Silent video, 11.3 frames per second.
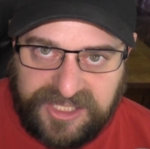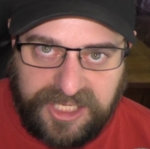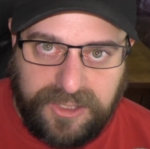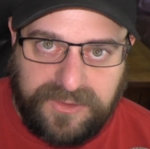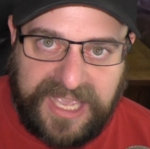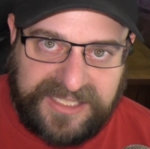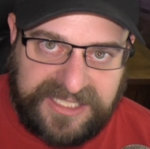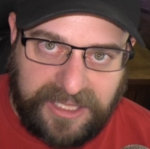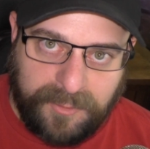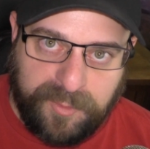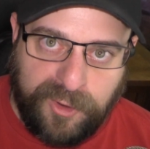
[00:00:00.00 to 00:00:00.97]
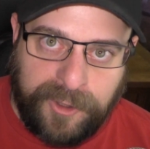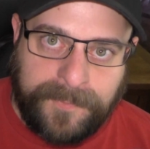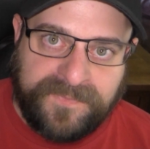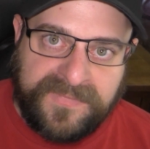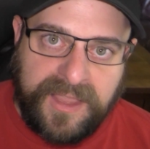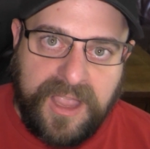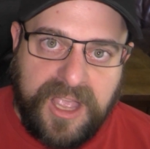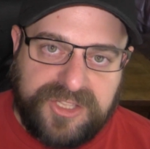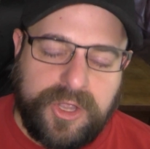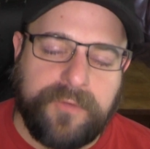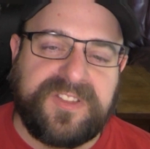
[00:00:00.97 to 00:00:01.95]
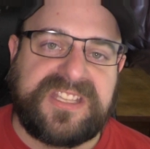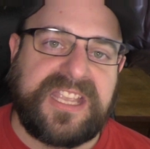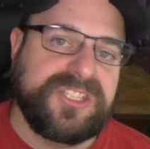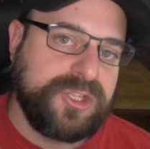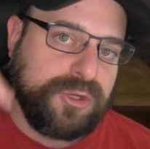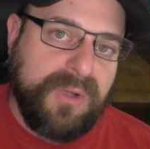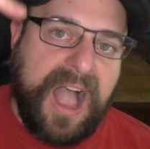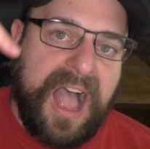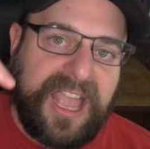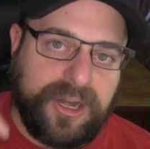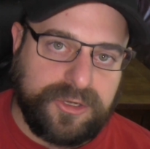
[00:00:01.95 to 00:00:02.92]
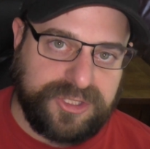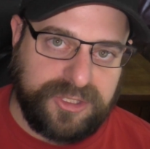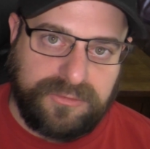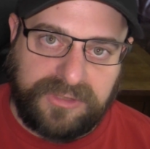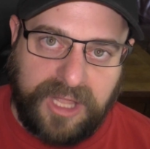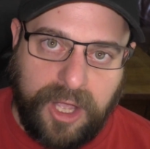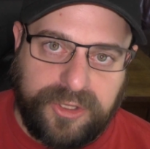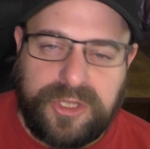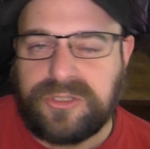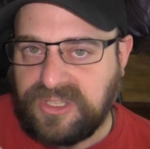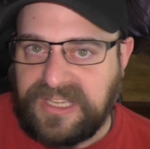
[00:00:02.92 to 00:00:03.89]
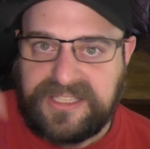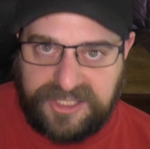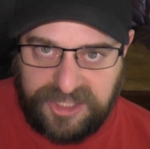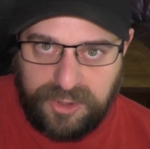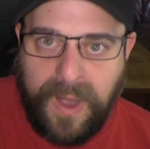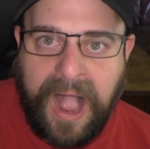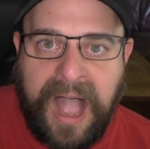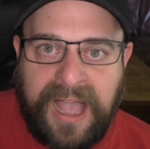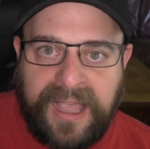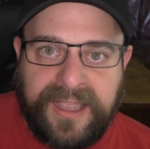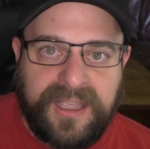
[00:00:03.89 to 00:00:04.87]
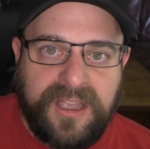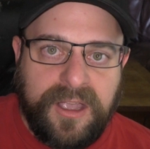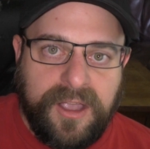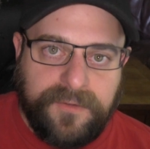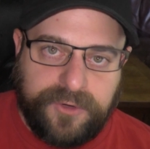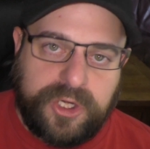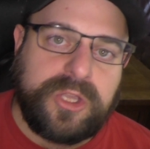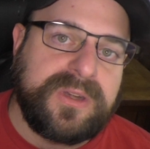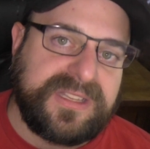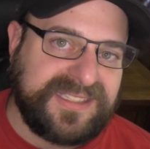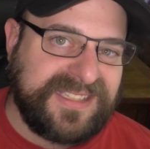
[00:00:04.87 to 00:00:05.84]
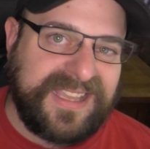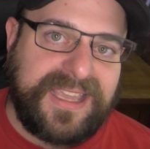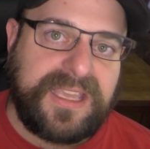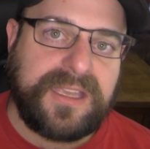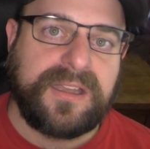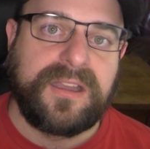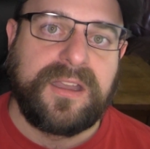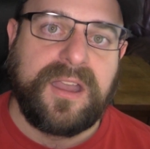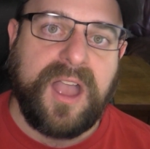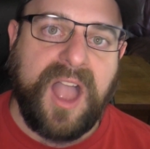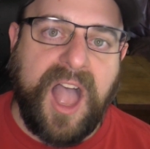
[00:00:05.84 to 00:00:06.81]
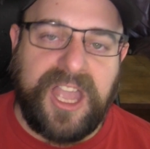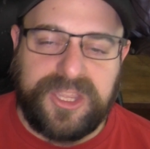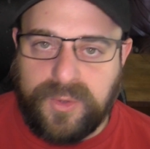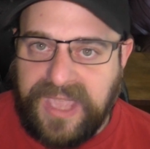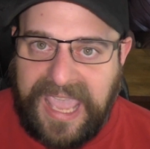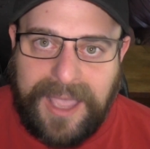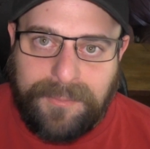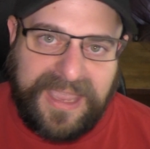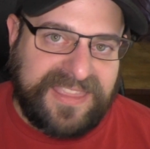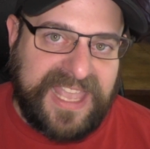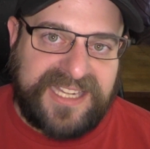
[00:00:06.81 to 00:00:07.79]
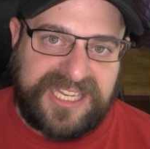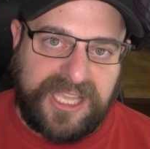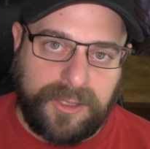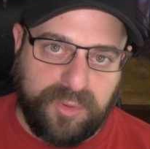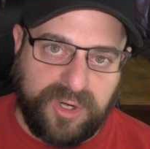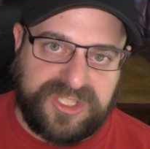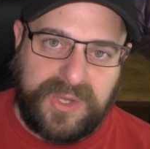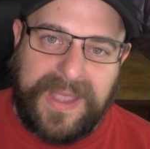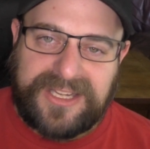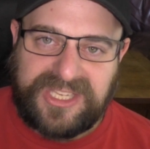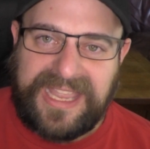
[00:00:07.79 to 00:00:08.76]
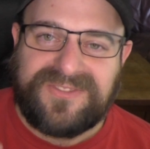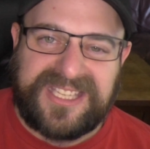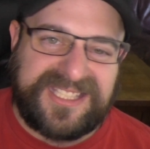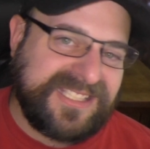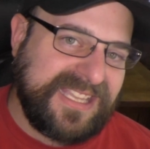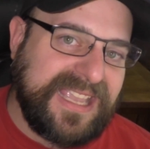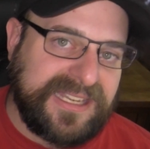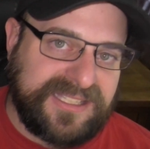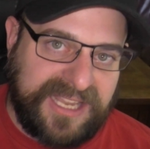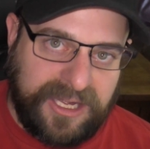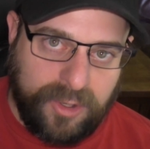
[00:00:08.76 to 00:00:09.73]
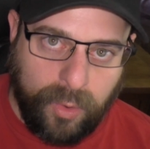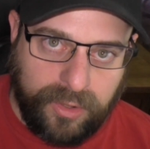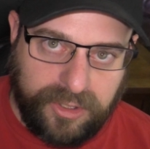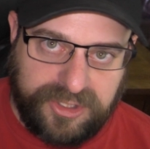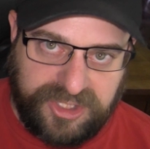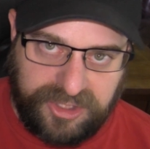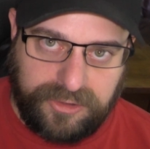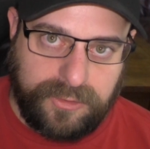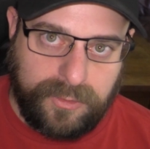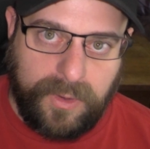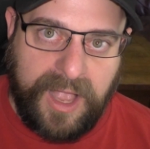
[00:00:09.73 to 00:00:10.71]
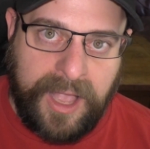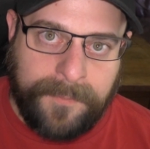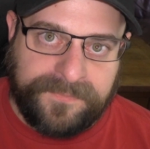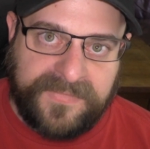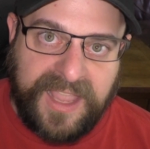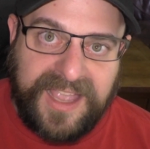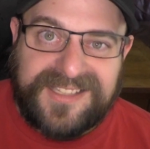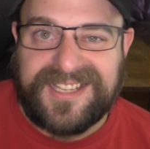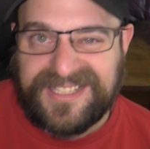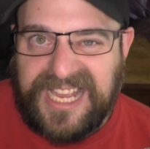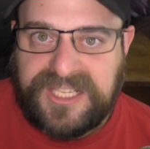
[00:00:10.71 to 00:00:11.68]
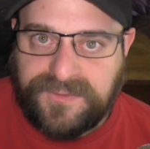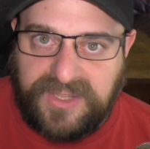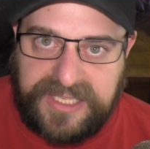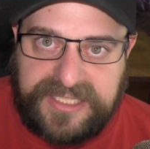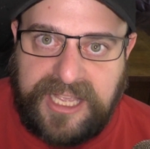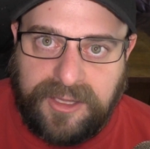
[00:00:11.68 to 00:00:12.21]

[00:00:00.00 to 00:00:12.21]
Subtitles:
execute that teleport. So if it's like too high or too low, usually it's too high for you to see. You can't make that teleport, so you actually have to see it in order to successfully